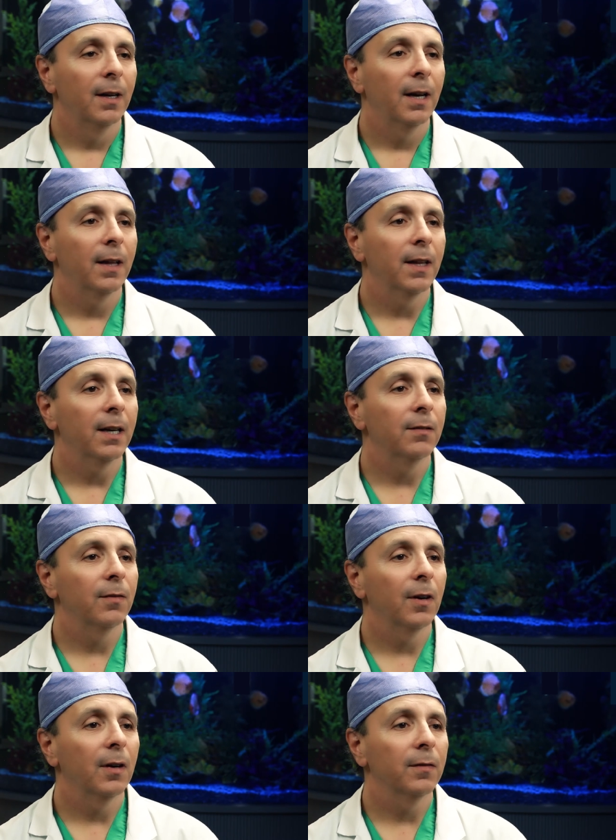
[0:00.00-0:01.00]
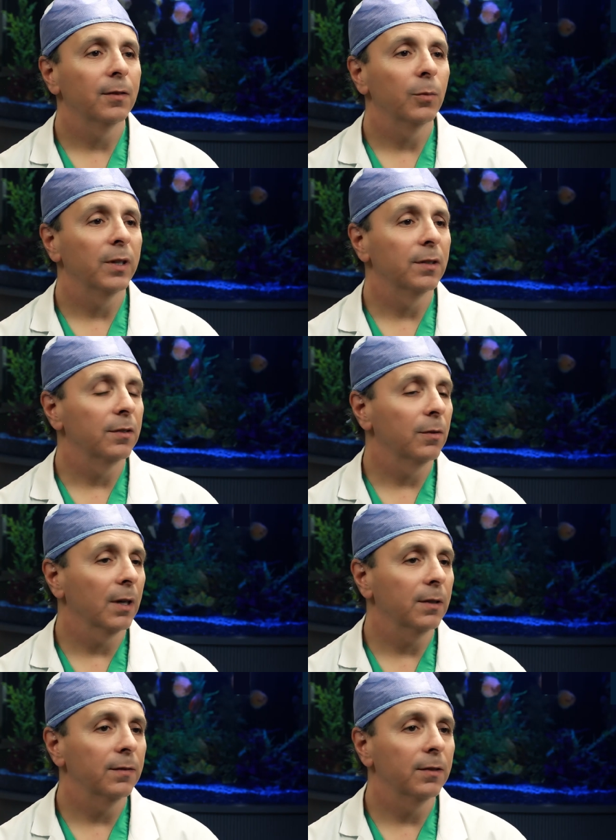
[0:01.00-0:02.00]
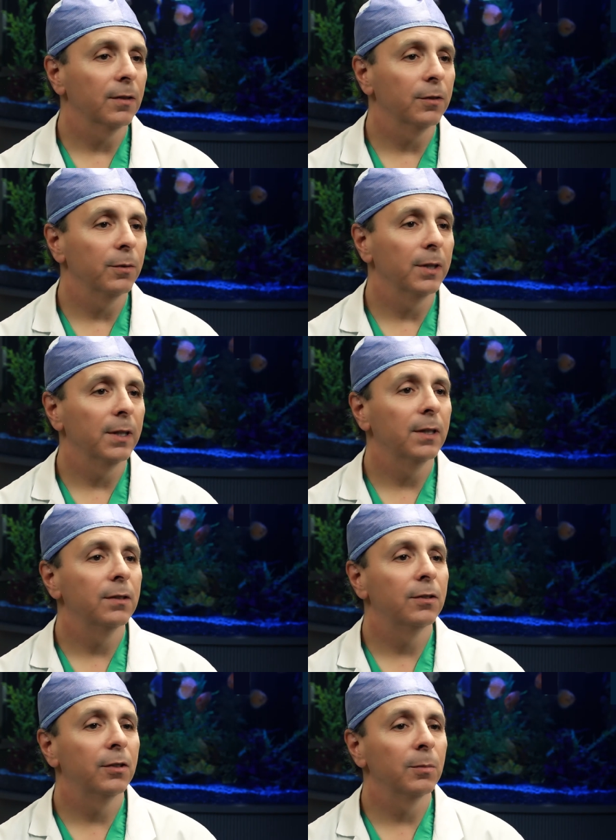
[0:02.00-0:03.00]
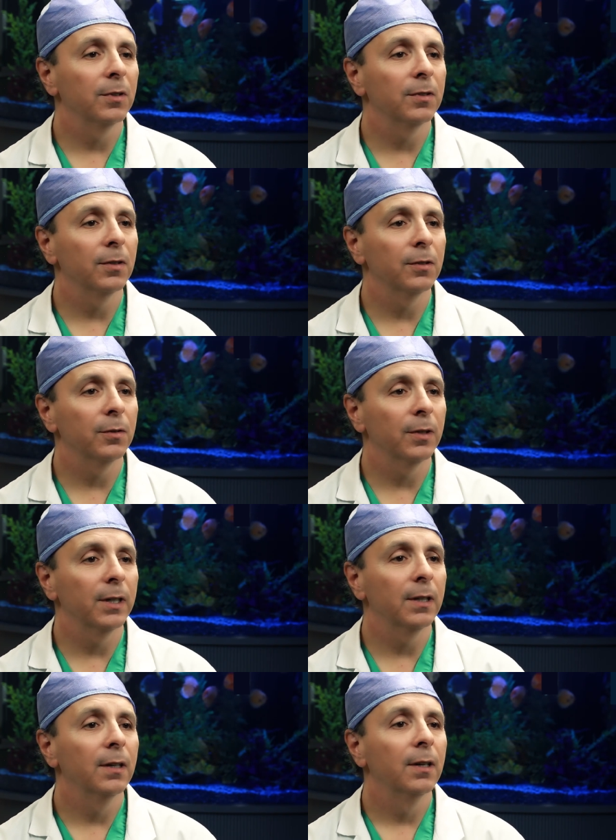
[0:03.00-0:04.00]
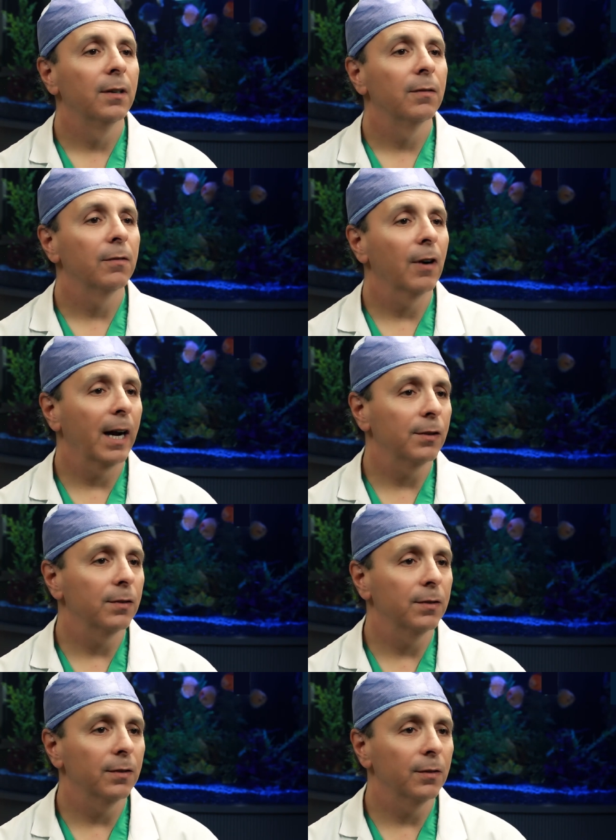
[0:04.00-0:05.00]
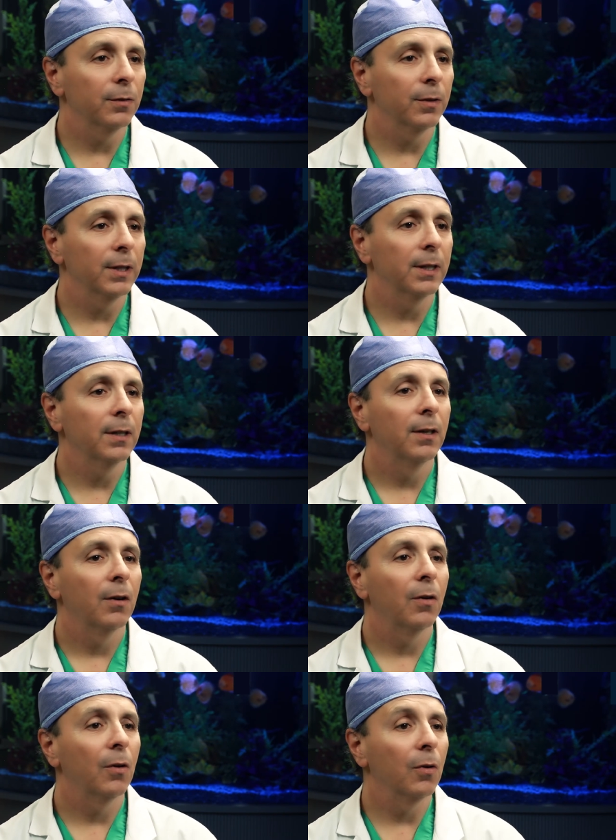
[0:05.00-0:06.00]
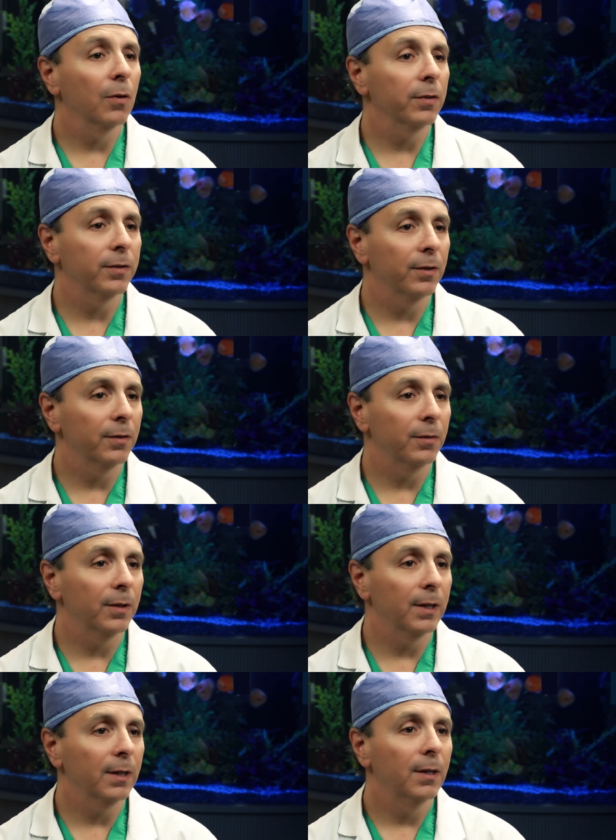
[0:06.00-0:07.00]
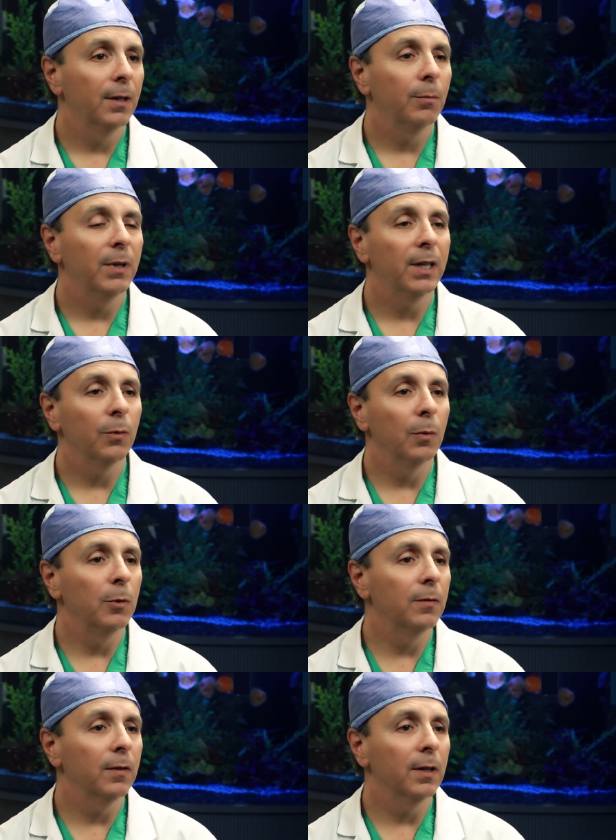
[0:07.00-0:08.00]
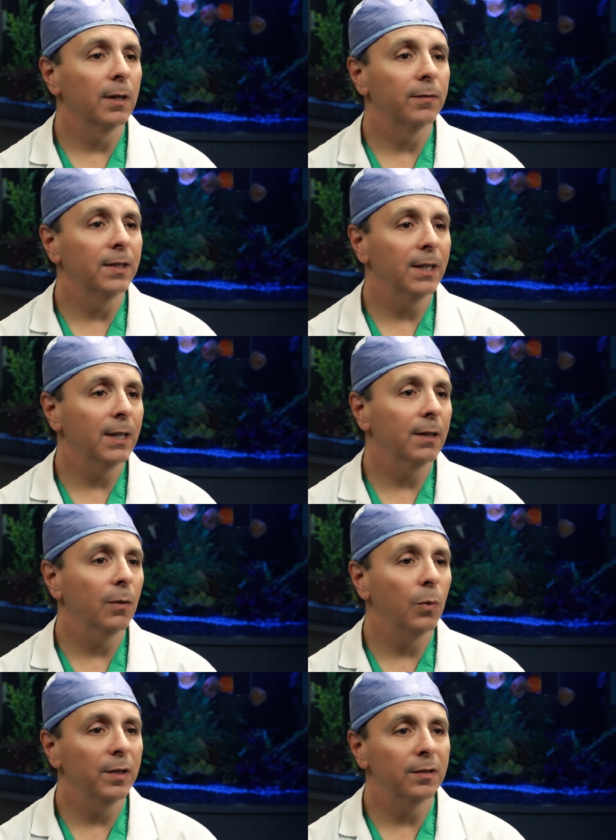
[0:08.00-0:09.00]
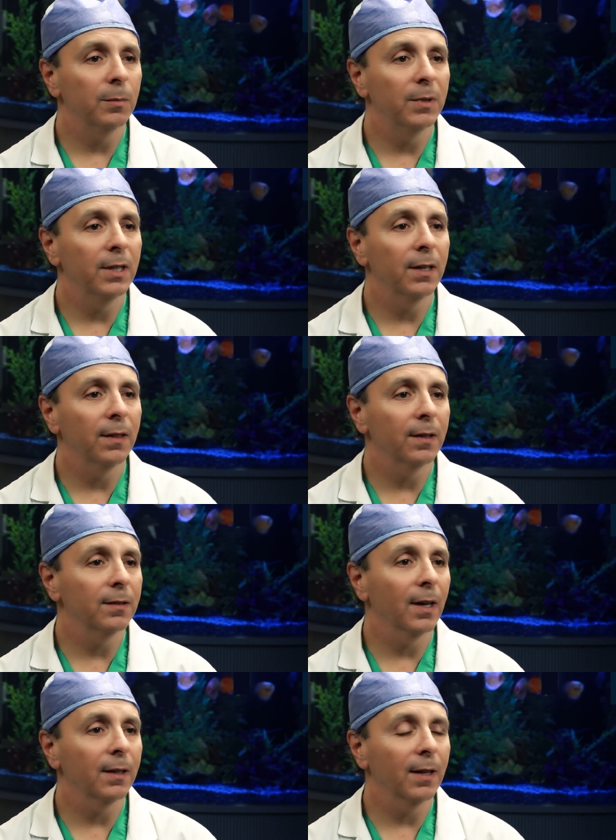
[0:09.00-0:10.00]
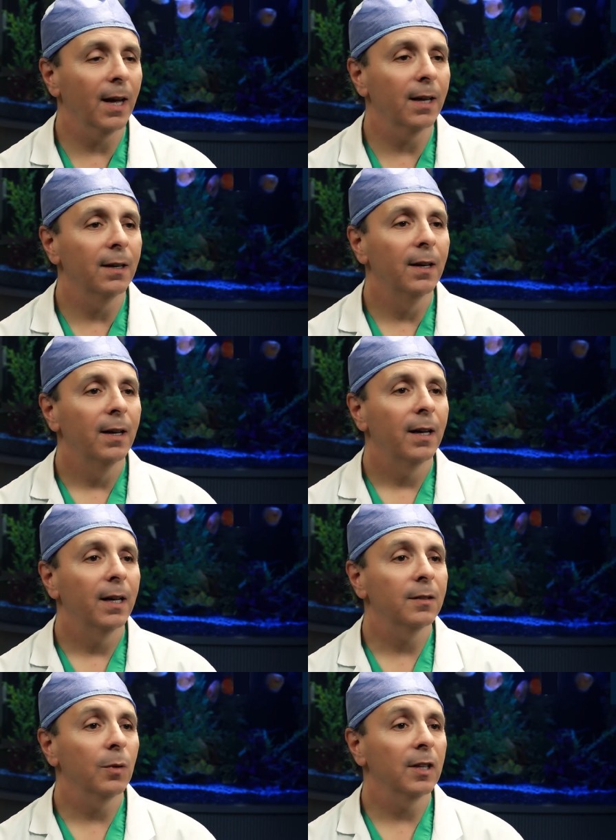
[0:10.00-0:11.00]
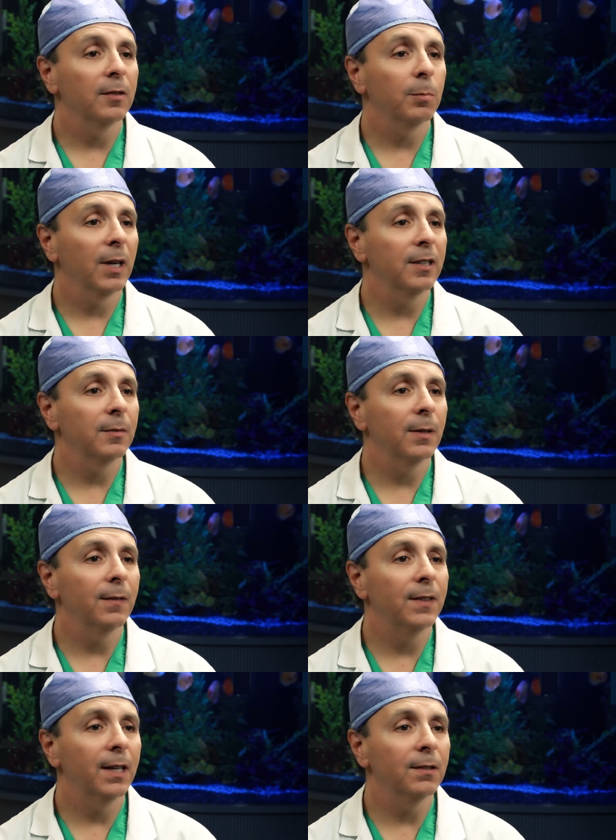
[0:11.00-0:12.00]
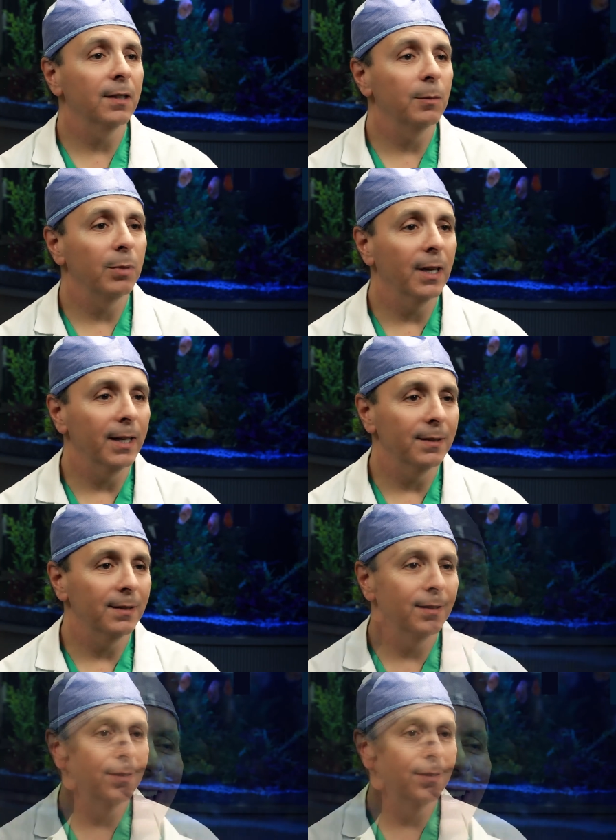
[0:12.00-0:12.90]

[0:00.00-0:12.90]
And that involves reconstructive surgery, tumor surgery, fracture surgery, oral surgery, meaning removal of teeth, wisdom teeth, things like that, as well as placement of dental implants.